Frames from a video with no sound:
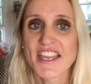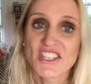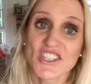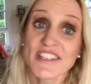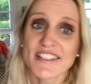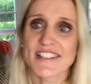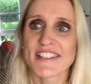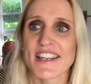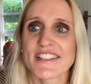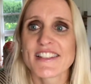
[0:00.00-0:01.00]
Jesus
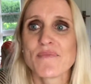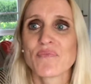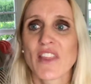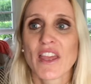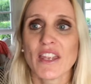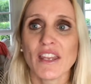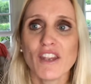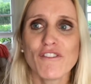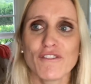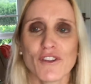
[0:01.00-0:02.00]
says,
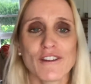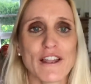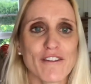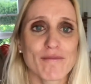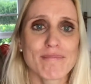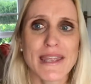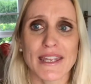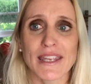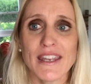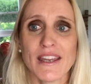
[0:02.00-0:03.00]
"If you love
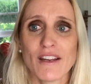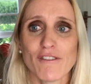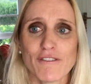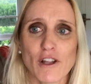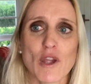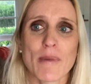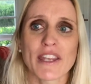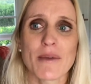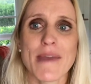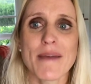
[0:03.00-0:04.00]
me, follow my
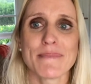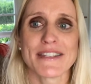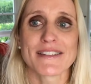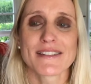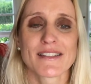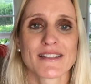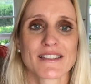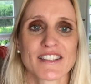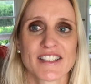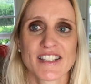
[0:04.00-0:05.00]
commandments."
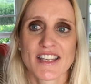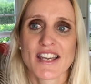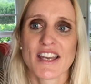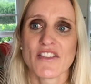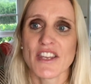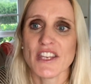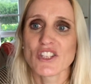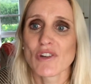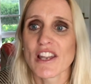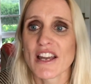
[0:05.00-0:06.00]
The
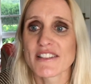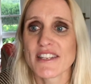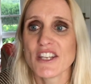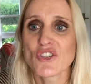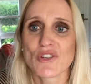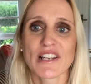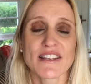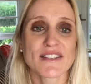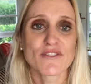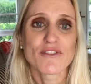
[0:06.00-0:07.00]
Israelites' history
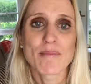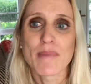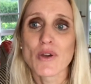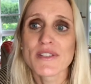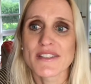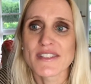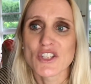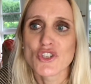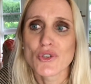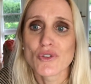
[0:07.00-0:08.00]
lesson from Moses in
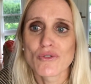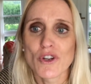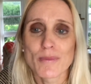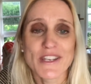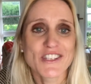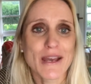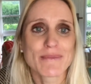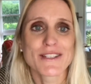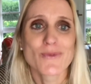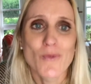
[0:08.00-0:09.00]
Deuteronomy
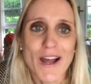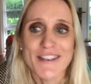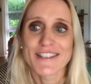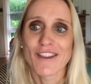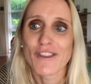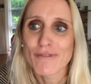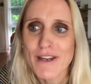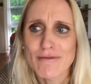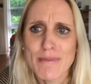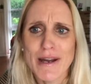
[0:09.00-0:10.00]
chapters 1 to
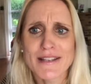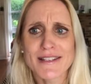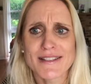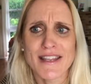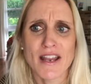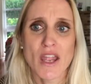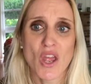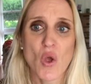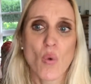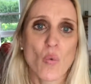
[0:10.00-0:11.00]
3 reminds us that
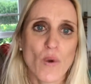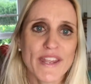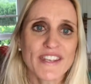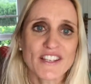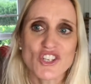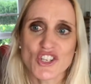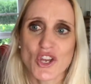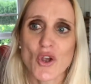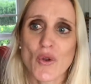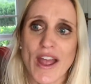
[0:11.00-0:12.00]
we can
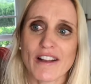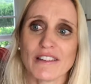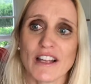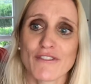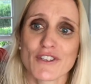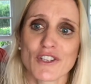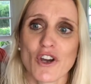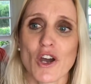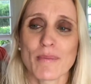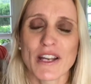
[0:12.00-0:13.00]
show our love to
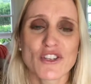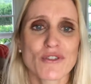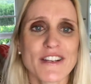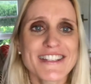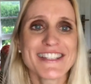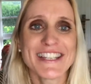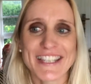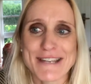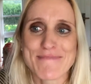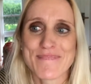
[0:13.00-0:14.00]
God by trusting
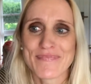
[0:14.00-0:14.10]
him